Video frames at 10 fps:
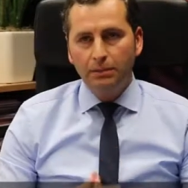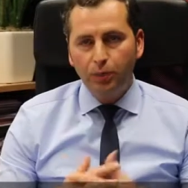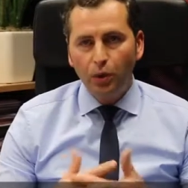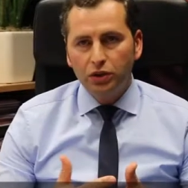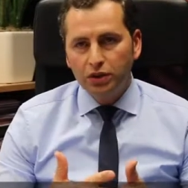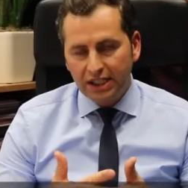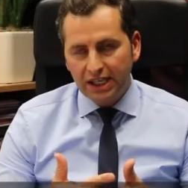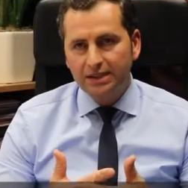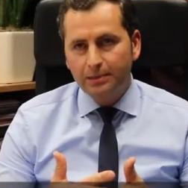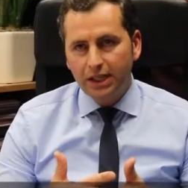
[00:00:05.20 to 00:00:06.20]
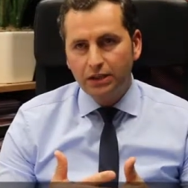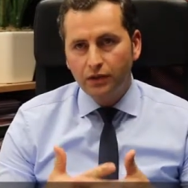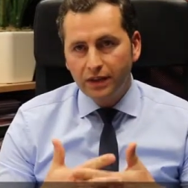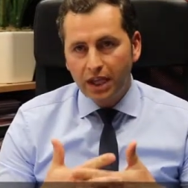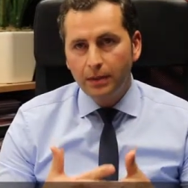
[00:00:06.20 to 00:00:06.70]
important aspect
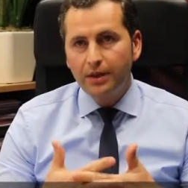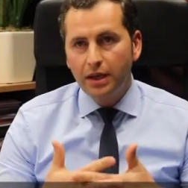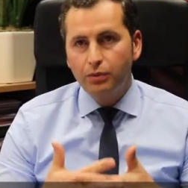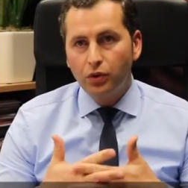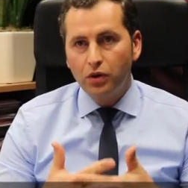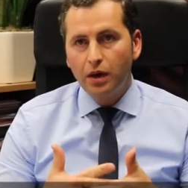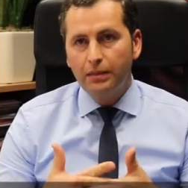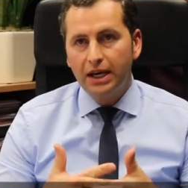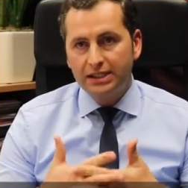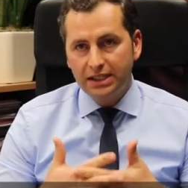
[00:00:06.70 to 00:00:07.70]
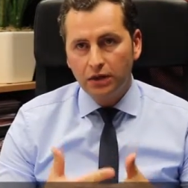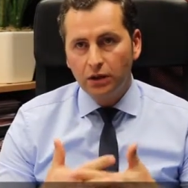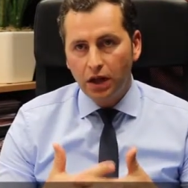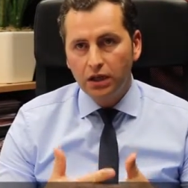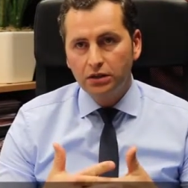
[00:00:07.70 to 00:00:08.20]
of the MBA program at Sacred
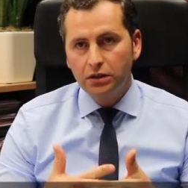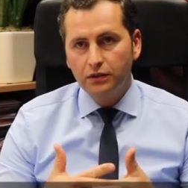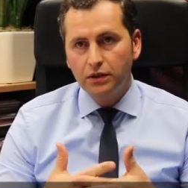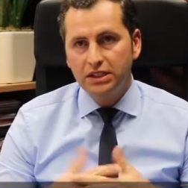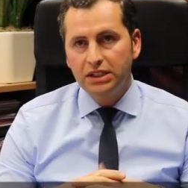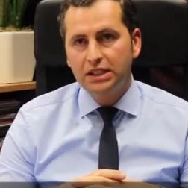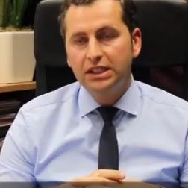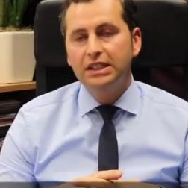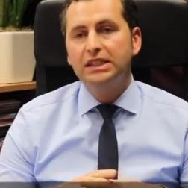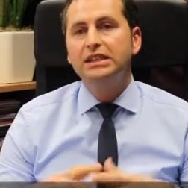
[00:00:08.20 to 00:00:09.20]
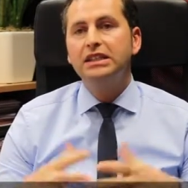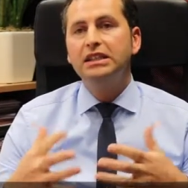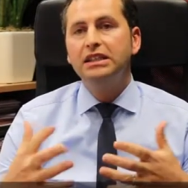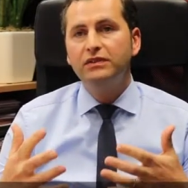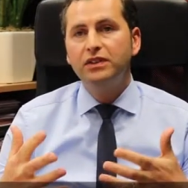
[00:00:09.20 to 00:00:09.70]
Heart University is the
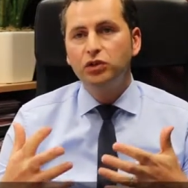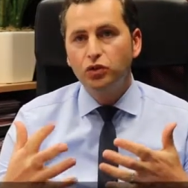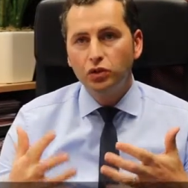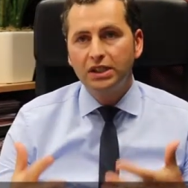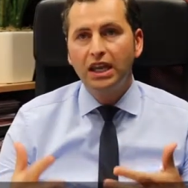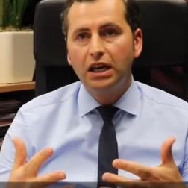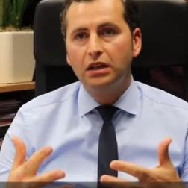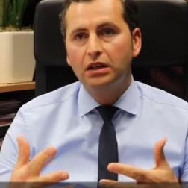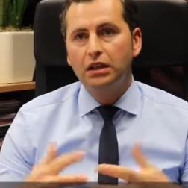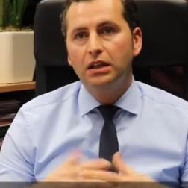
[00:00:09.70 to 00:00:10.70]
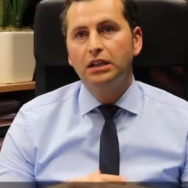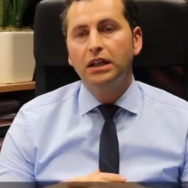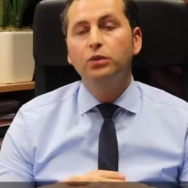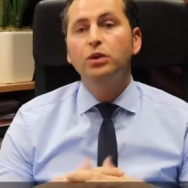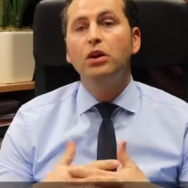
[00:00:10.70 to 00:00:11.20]
individual care that
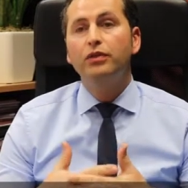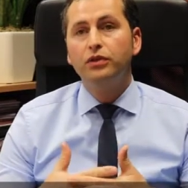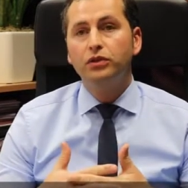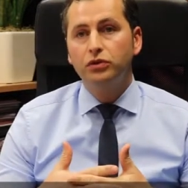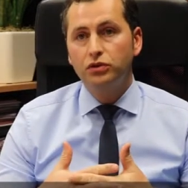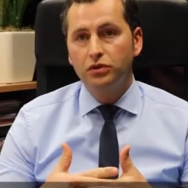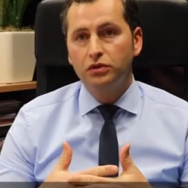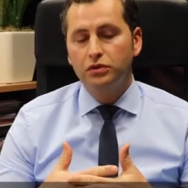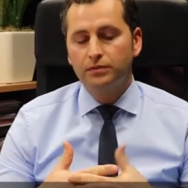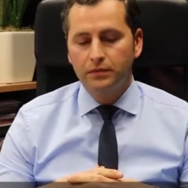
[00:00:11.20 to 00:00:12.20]
we offer to students.